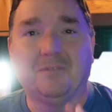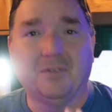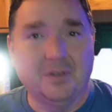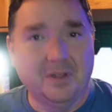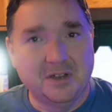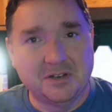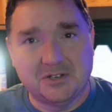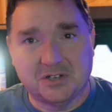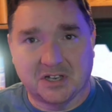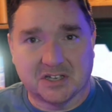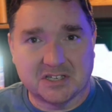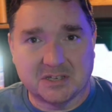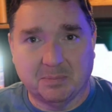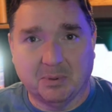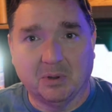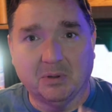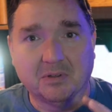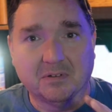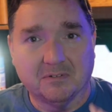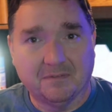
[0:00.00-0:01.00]
Fully
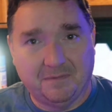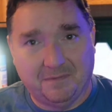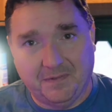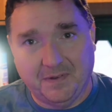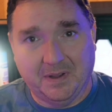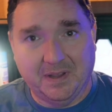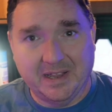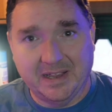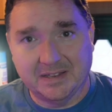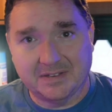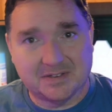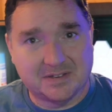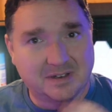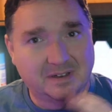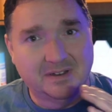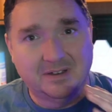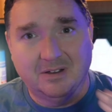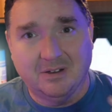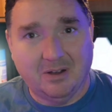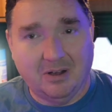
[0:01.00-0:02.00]
adjustable fill
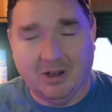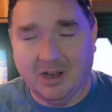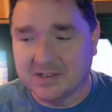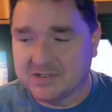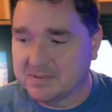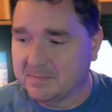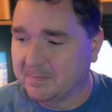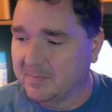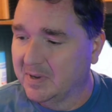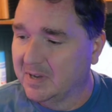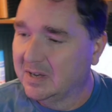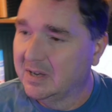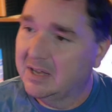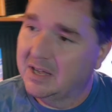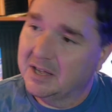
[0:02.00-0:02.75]
lights. Awesome.